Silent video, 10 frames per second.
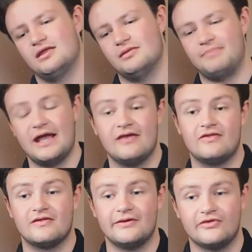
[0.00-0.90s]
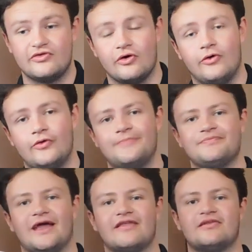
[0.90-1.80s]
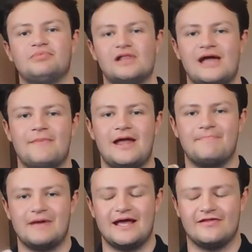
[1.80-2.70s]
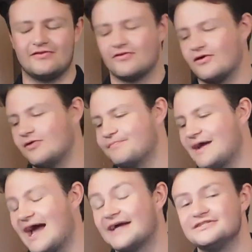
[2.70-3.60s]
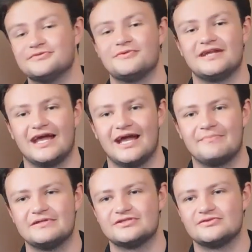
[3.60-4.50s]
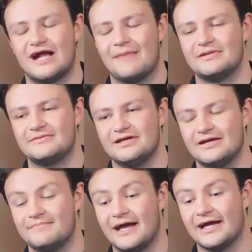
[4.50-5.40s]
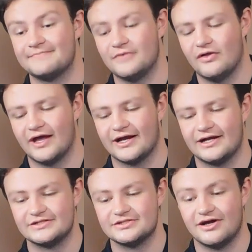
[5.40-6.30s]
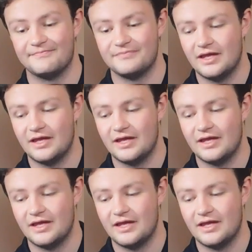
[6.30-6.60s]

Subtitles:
The bass is sold as the Playmate bass in certain packages with an amp and the strap and the gig bag, all that kind of stuff.